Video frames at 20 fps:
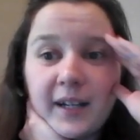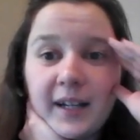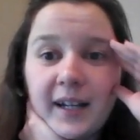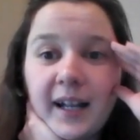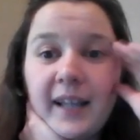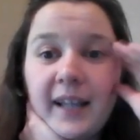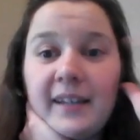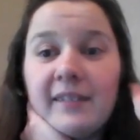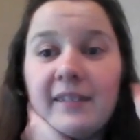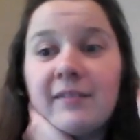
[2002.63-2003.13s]

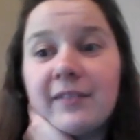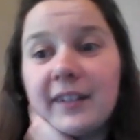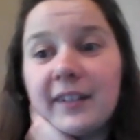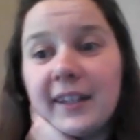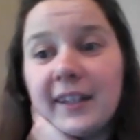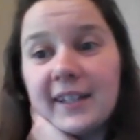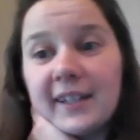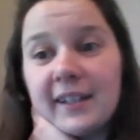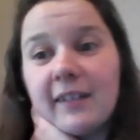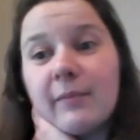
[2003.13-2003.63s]
I didn't
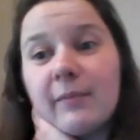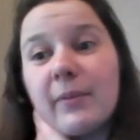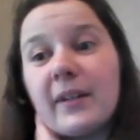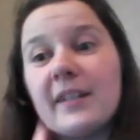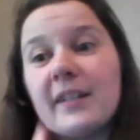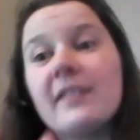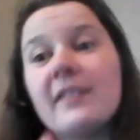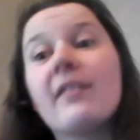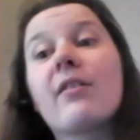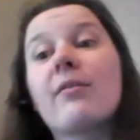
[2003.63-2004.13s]
realize I'd
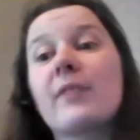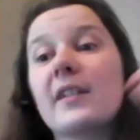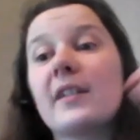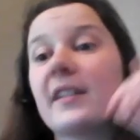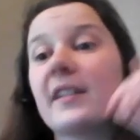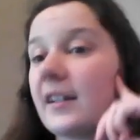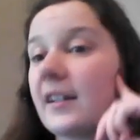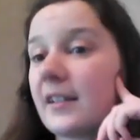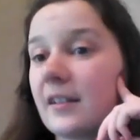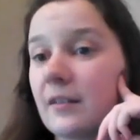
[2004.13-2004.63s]
played 3
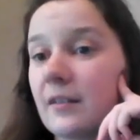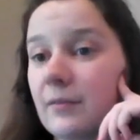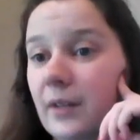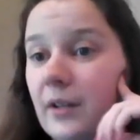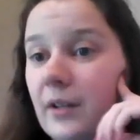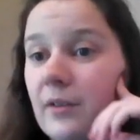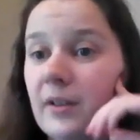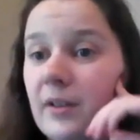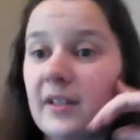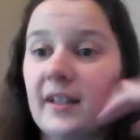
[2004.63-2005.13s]
sets in a
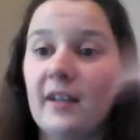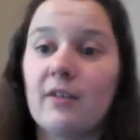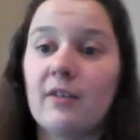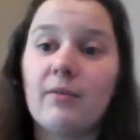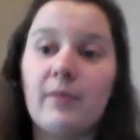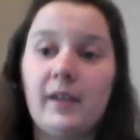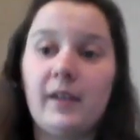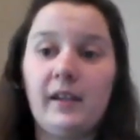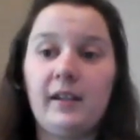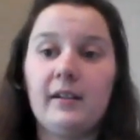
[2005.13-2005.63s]
row because I
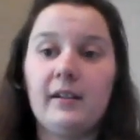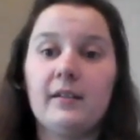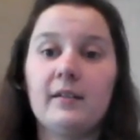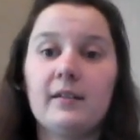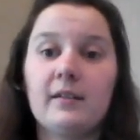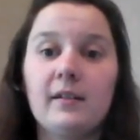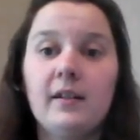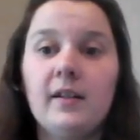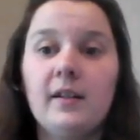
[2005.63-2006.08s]
queened,